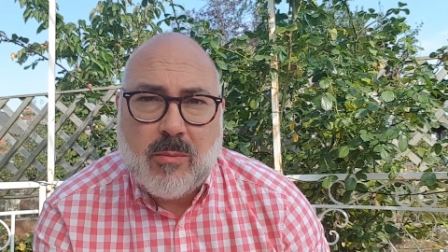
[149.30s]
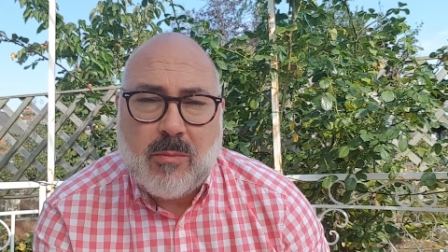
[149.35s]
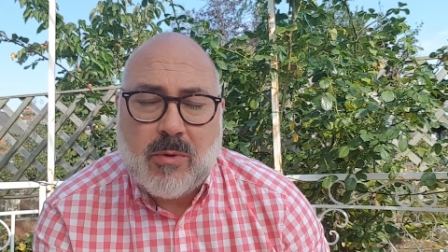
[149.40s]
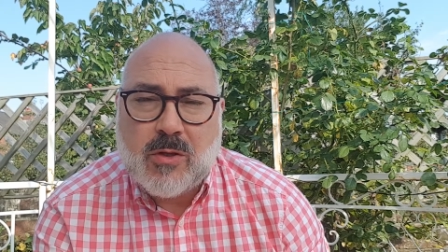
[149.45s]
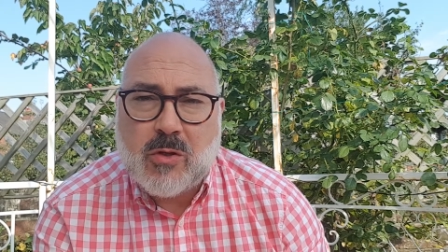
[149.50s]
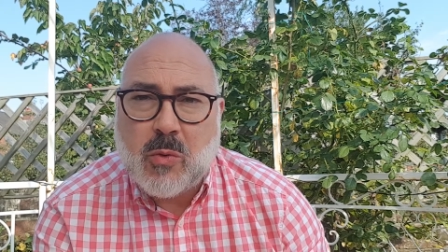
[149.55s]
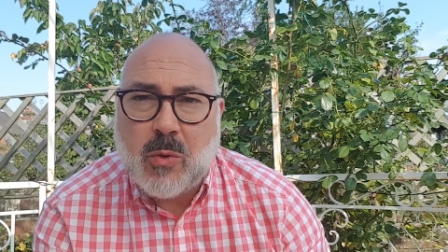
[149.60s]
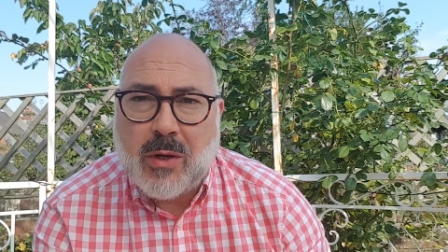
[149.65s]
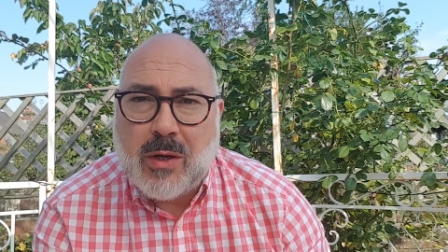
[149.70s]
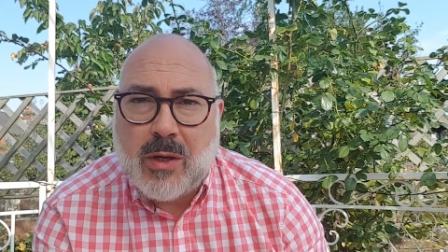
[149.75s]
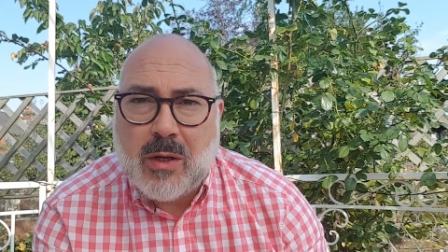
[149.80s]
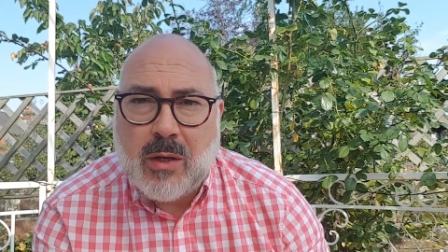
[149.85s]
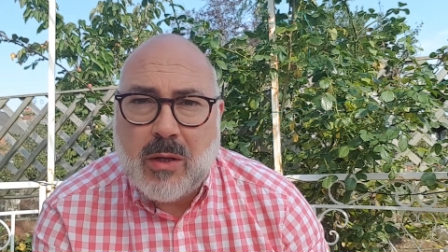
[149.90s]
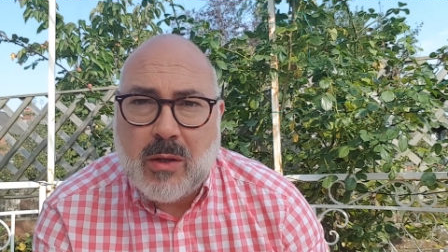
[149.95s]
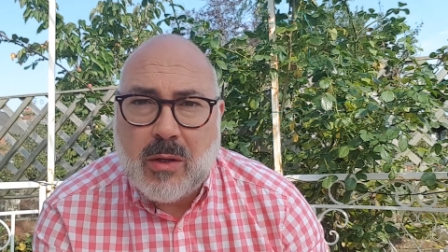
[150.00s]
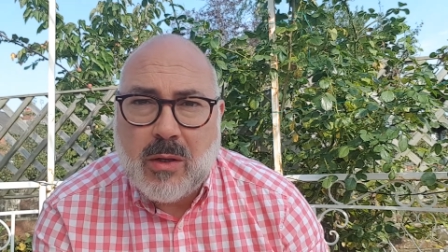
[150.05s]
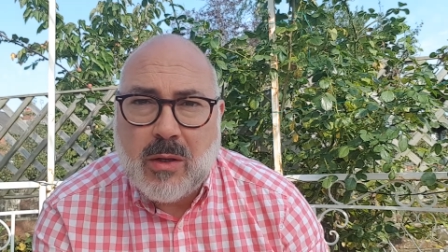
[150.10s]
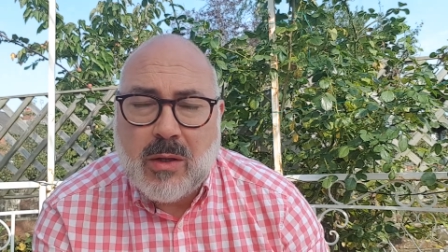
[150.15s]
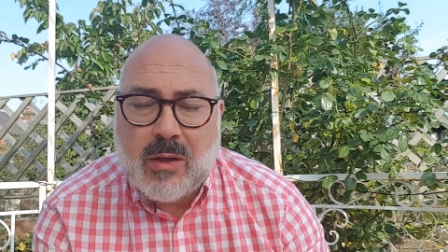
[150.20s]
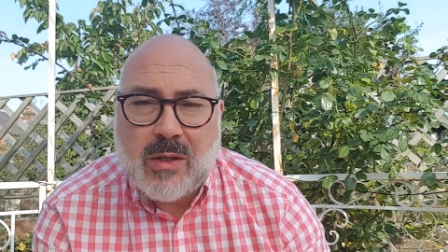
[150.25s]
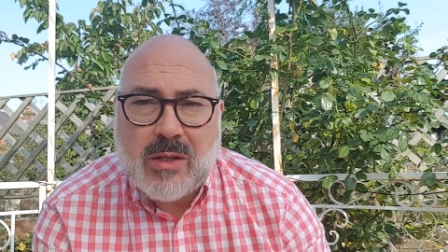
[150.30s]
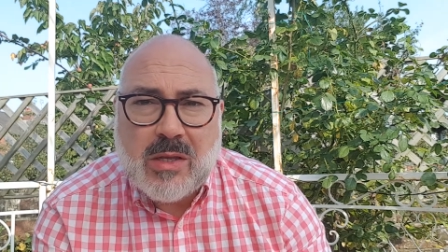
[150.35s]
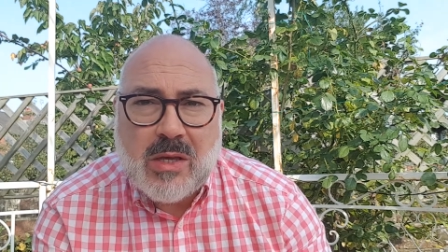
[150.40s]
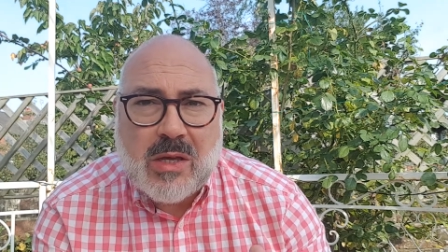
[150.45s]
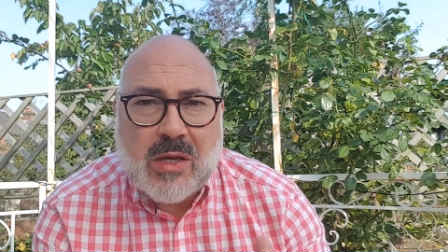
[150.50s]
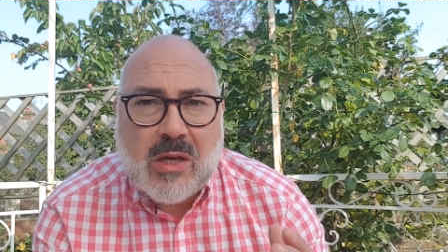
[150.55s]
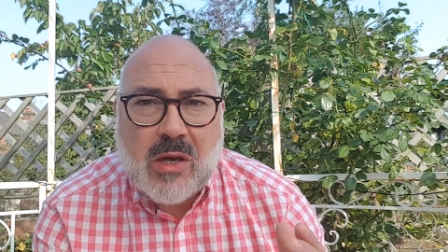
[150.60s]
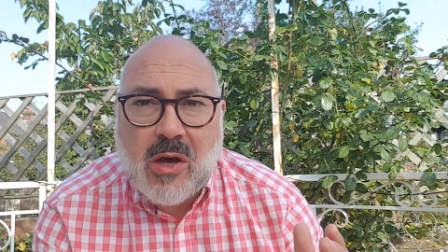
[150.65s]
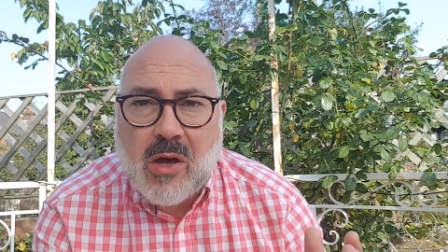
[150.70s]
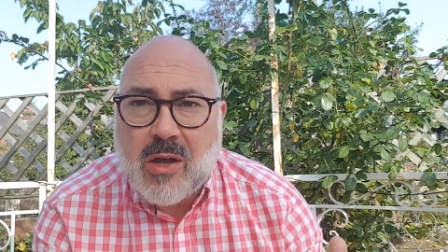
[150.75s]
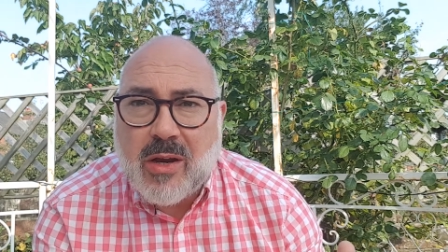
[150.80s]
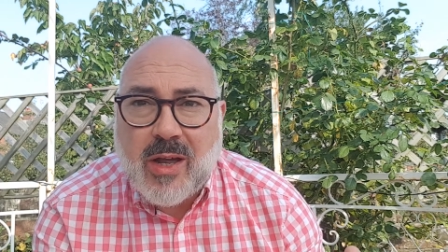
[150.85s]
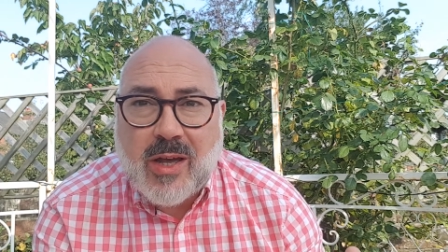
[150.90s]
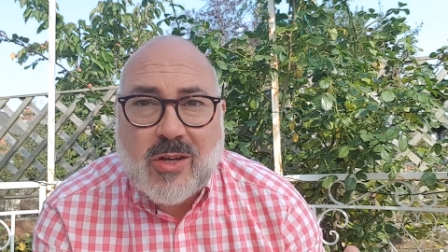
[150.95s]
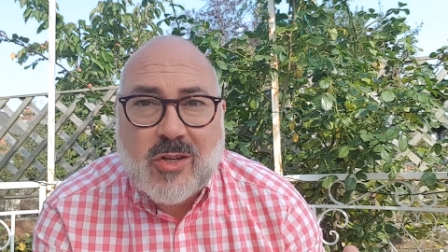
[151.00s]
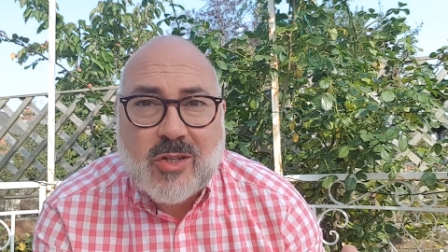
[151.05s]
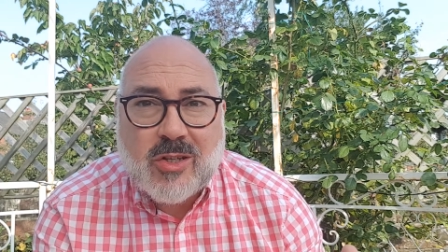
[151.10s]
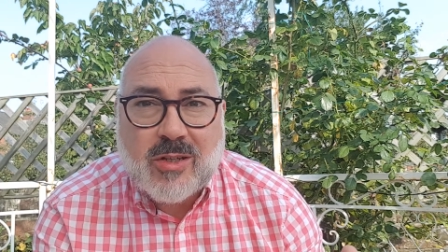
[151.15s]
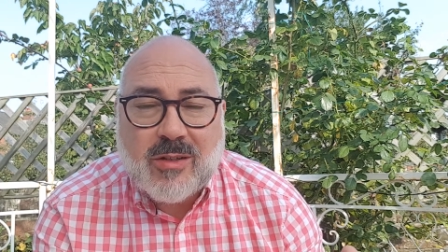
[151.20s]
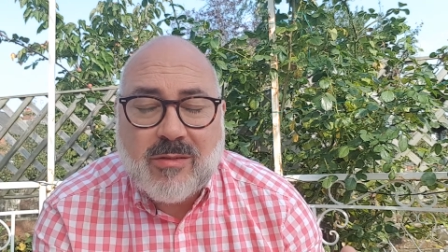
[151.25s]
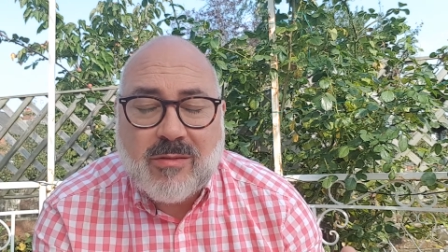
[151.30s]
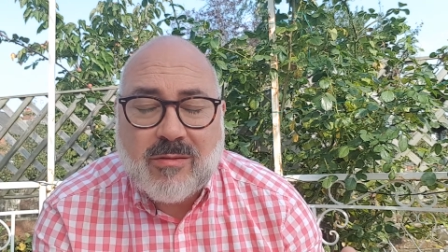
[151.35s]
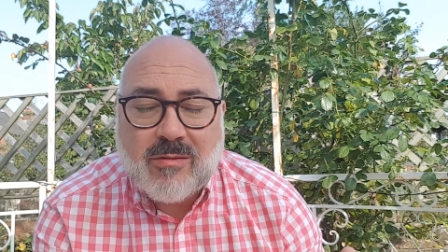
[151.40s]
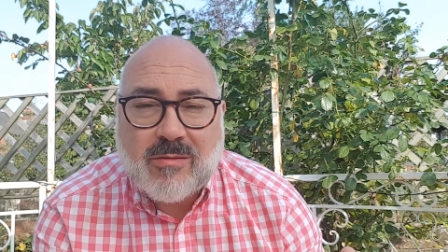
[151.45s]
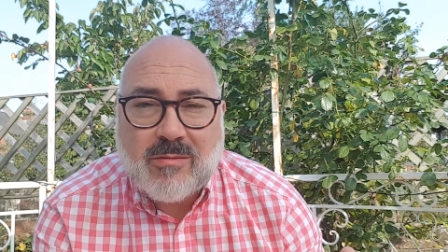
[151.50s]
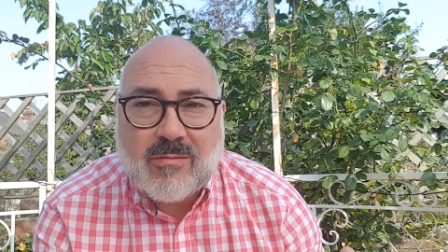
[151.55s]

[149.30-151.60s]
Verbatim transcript: between the incarnation